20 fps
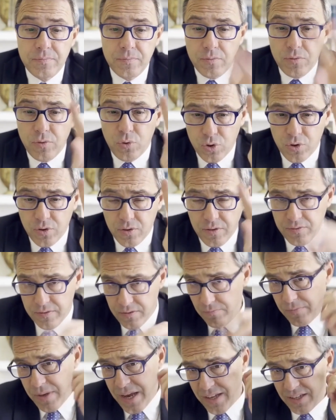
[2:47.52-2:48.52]
4.
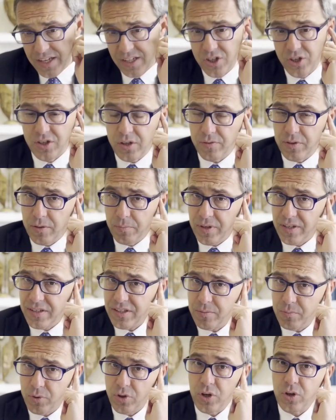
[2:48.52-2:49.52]
Violation of the
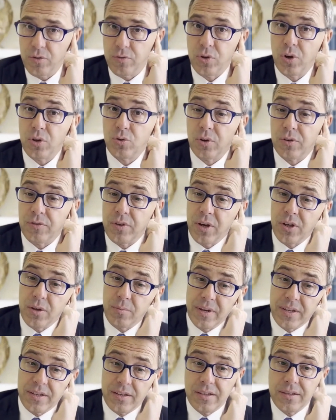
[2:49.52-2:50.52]
principle of
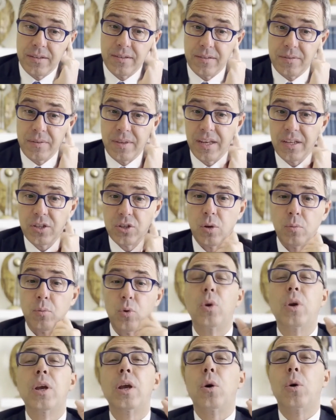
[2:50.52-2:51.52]
non-refoulement.
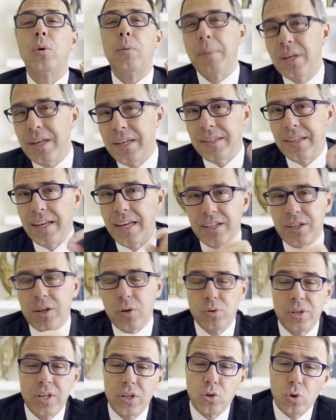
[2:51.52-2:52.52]
Interpol cannot maintain a
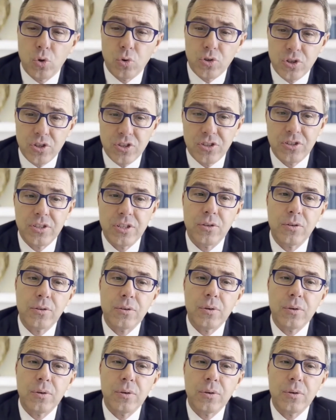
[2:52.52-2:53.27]
red notice if